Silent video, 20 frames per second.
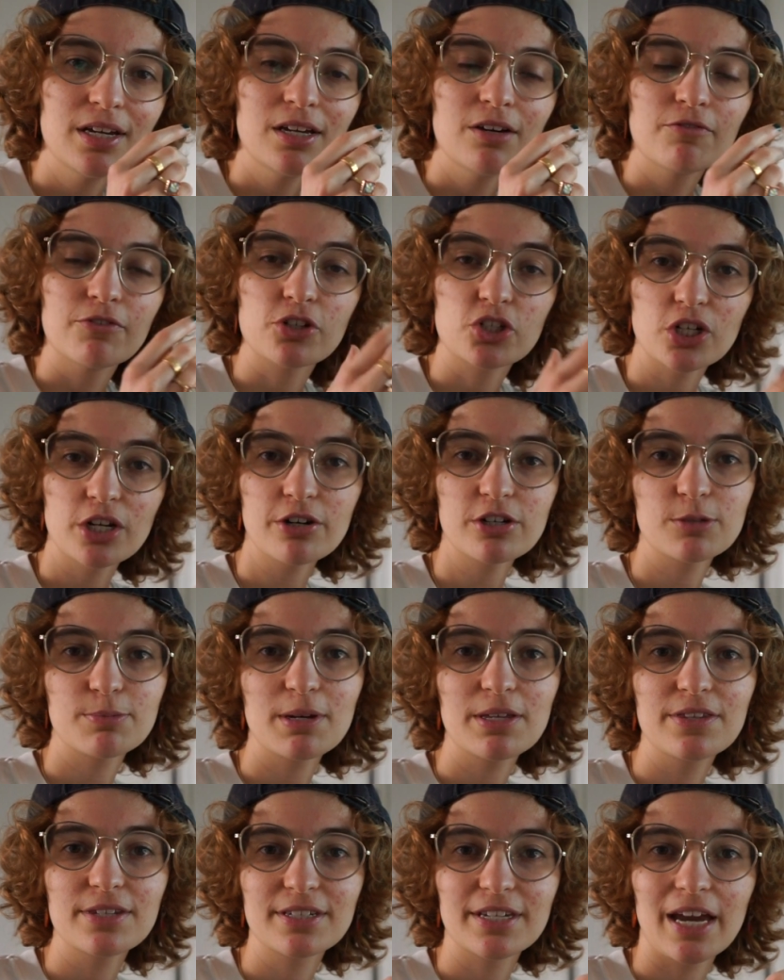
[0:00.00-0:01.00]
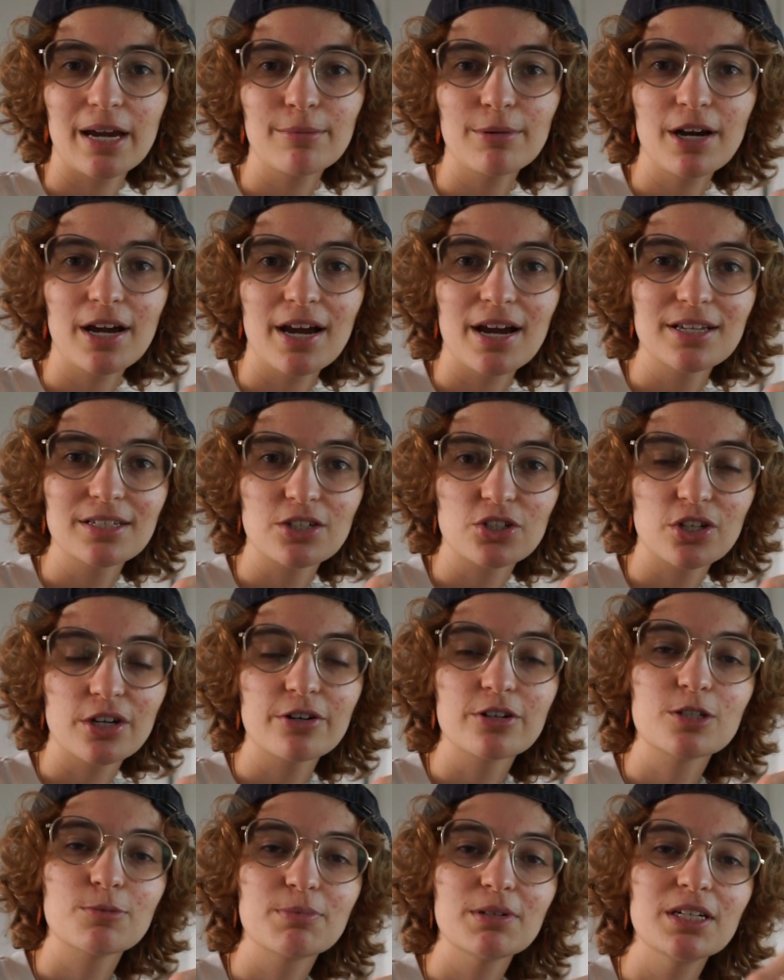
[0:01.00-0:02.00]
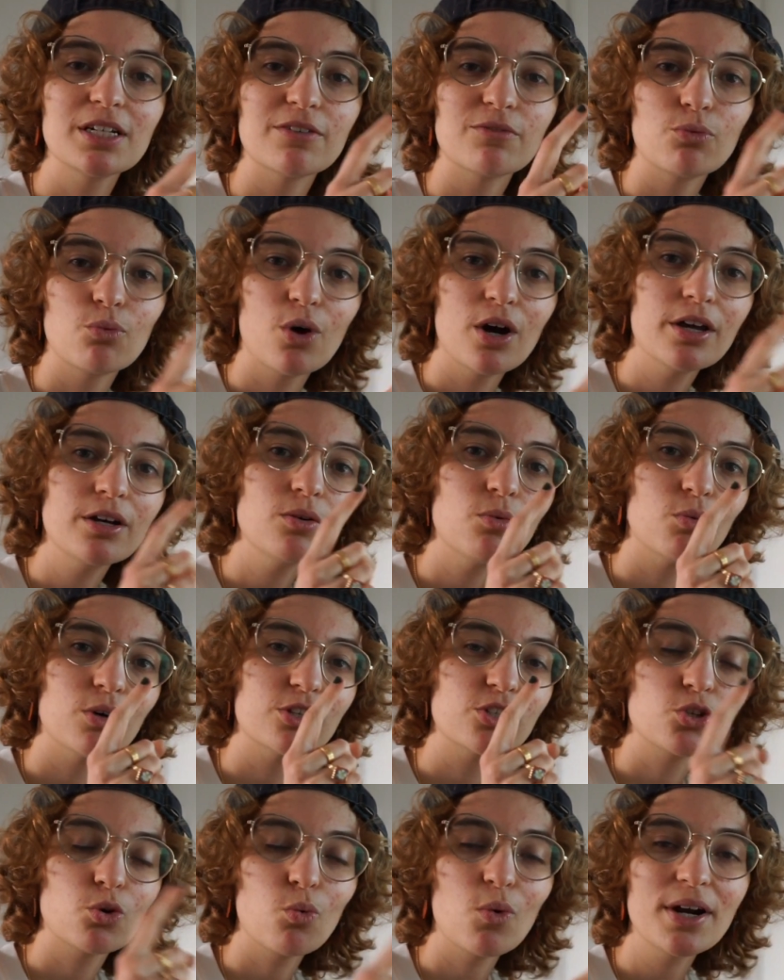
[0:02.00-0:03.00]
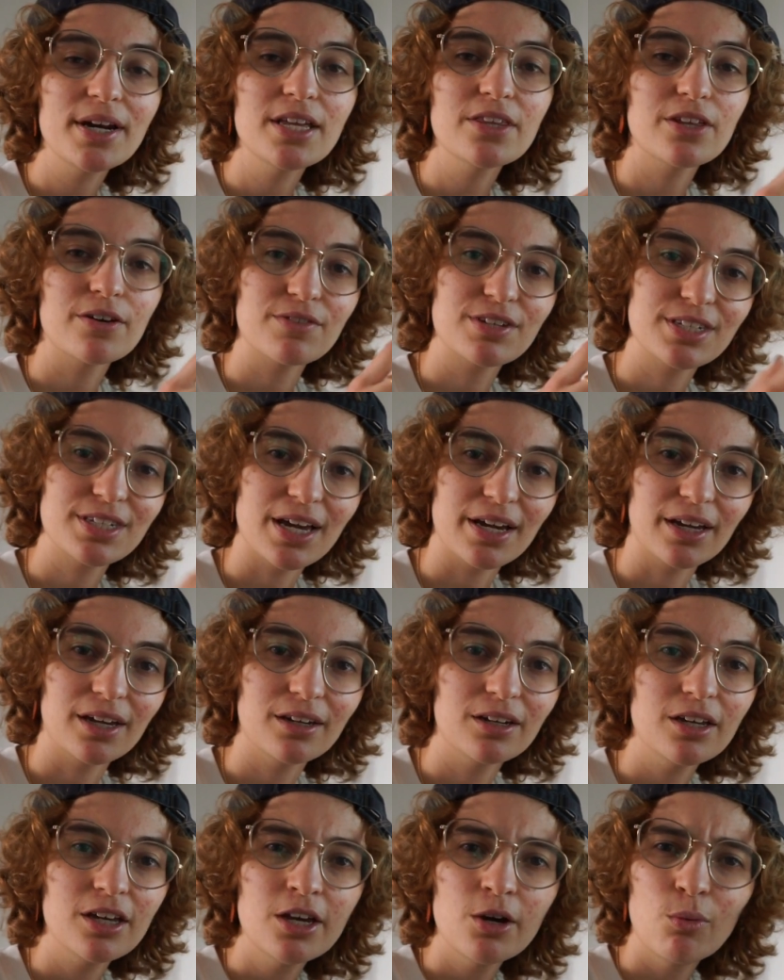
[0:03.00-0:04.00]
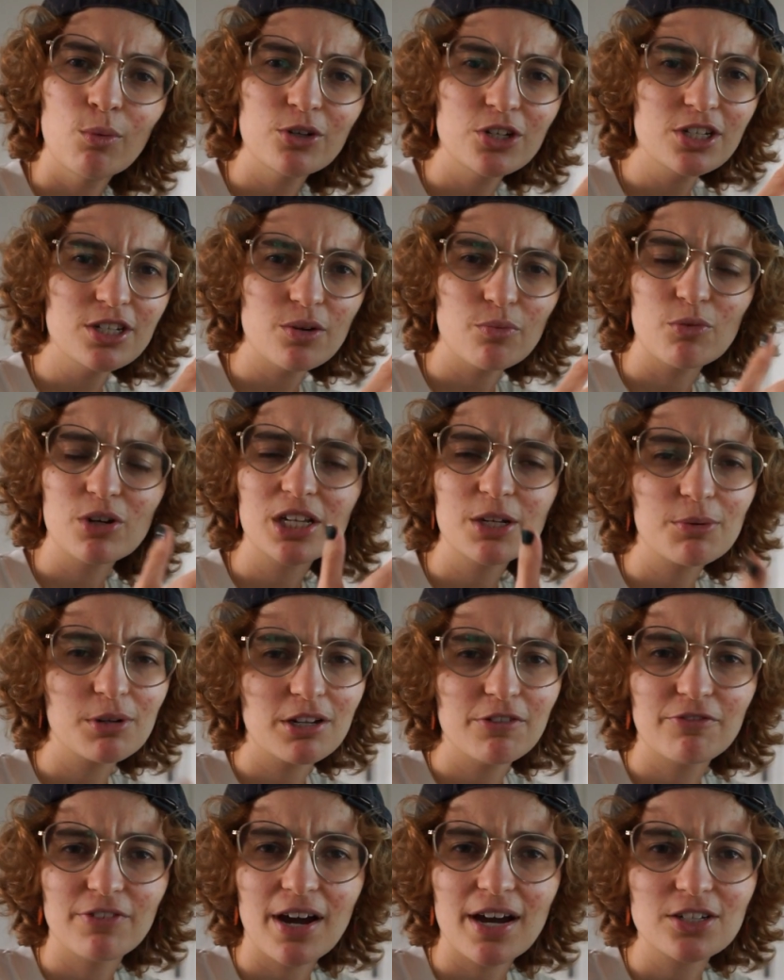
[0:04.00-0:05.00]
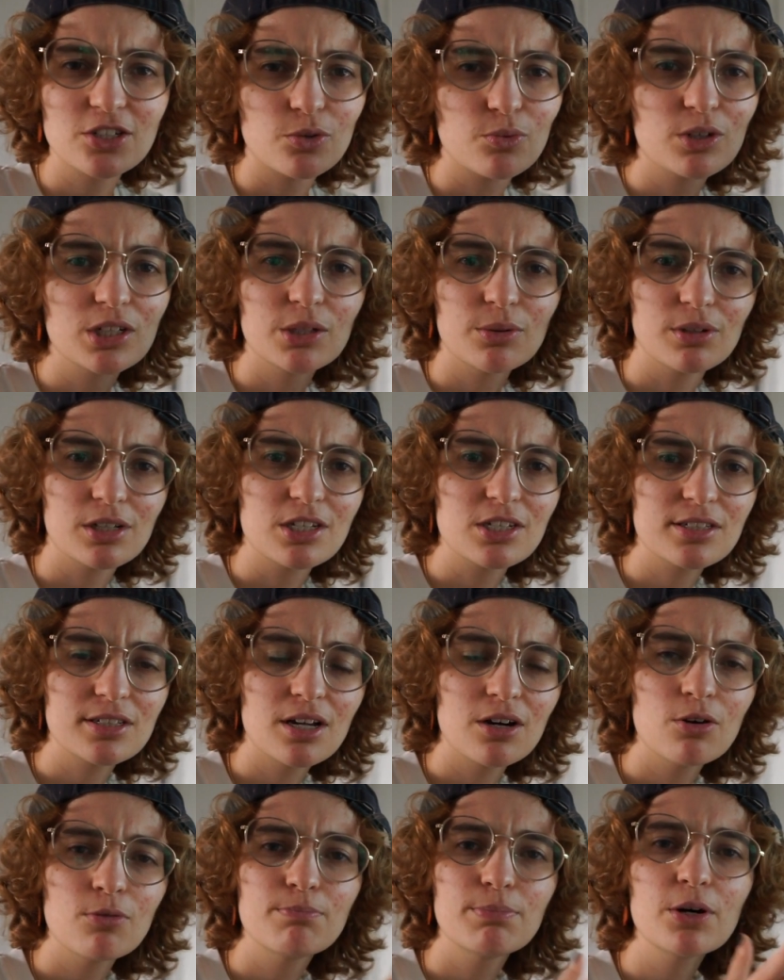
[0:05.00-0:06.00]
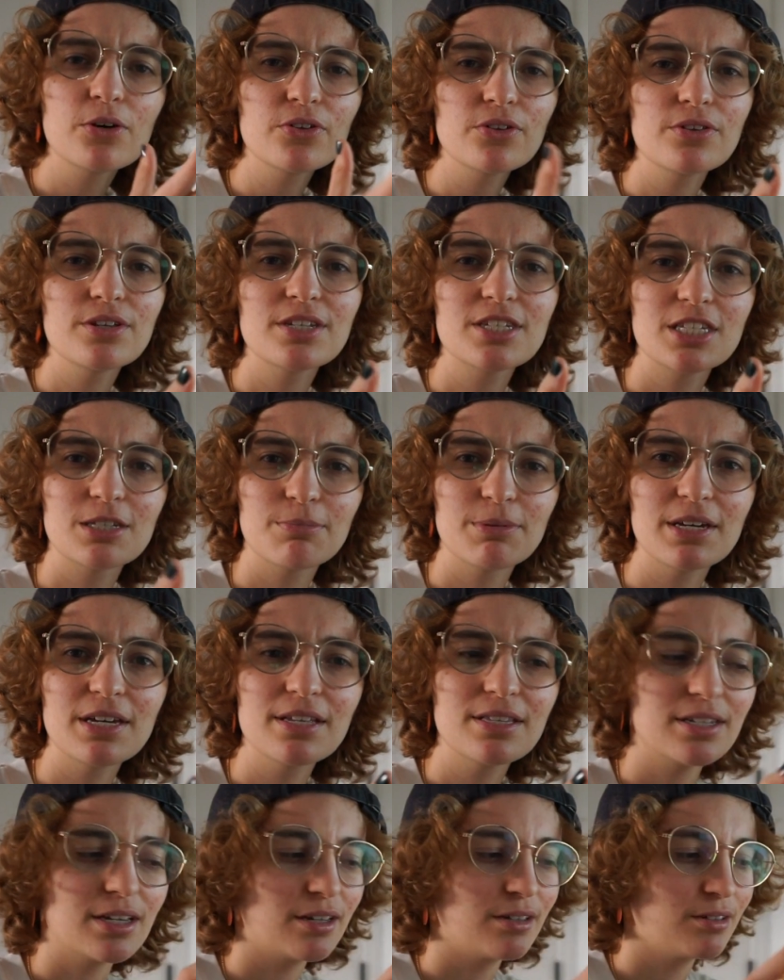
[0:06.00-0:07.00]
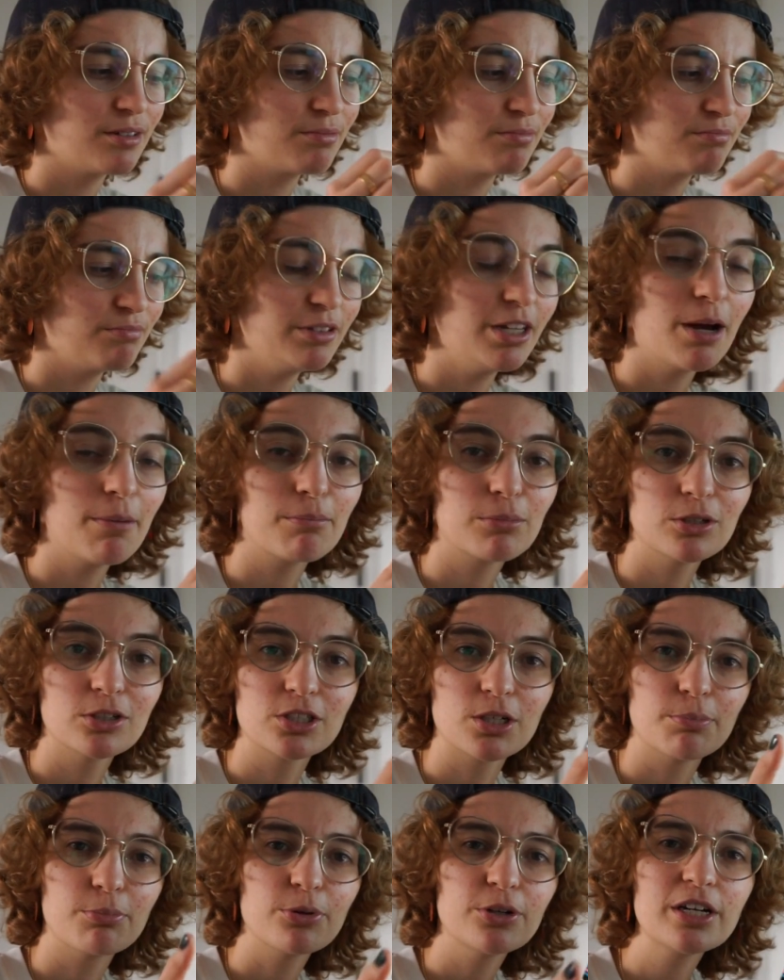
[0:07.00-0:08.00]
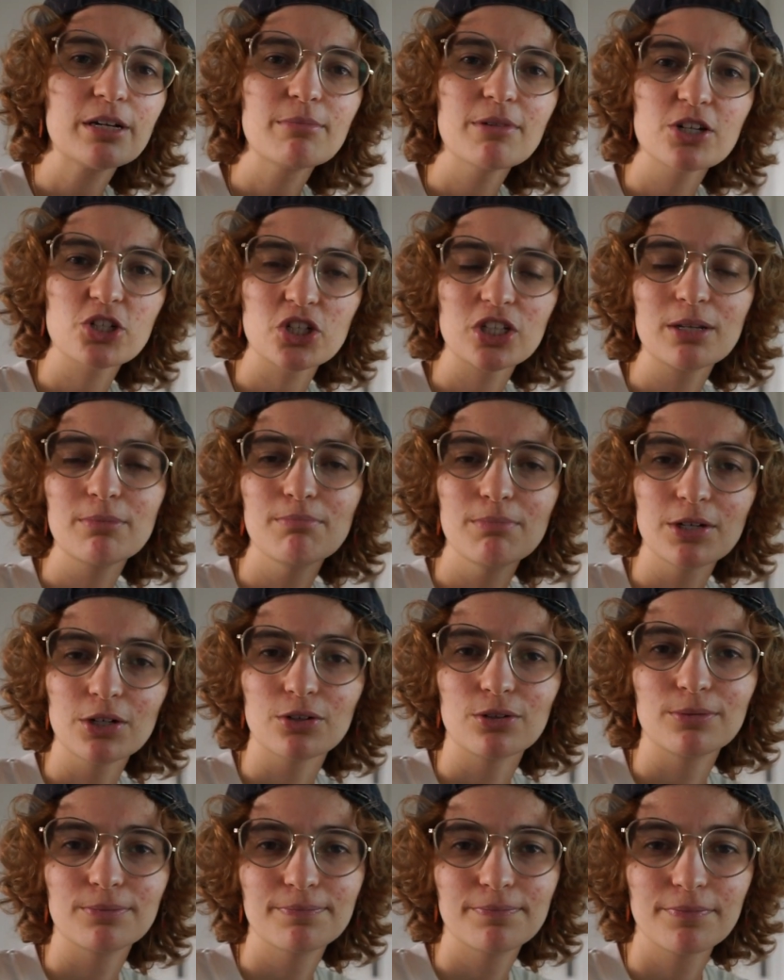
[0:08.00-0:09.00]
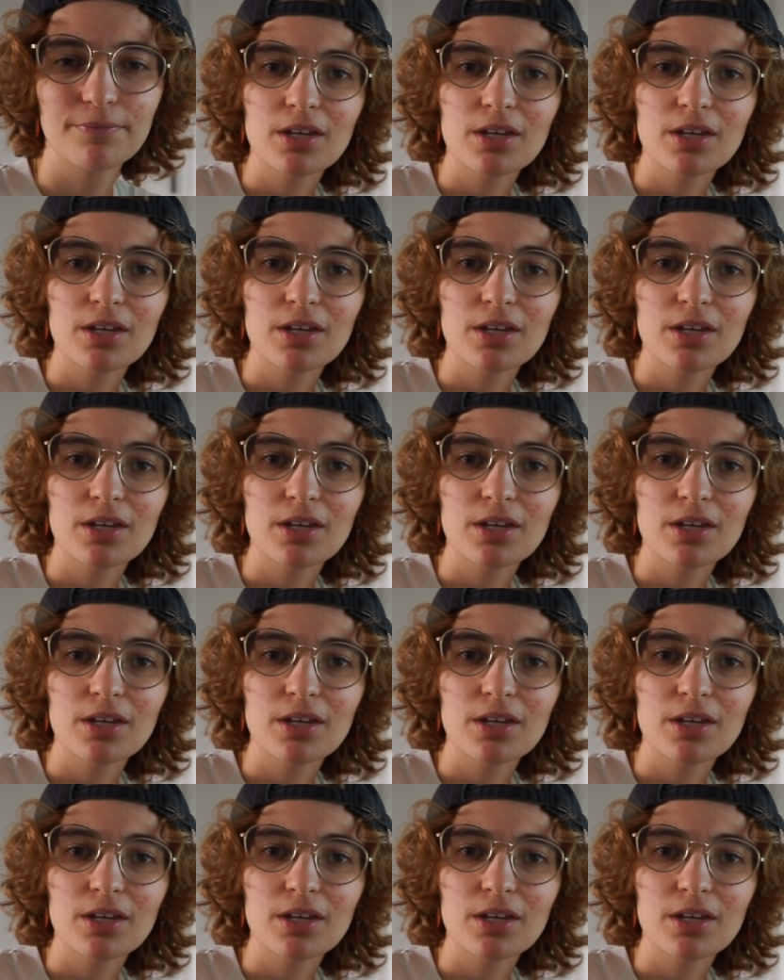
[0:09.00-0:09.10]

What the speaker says: For shutter speed, this camera has a shutter speed of 1/120th of a second, which isn't really fast or really slow. Both of these speeds and numbers are pretty much in the middle.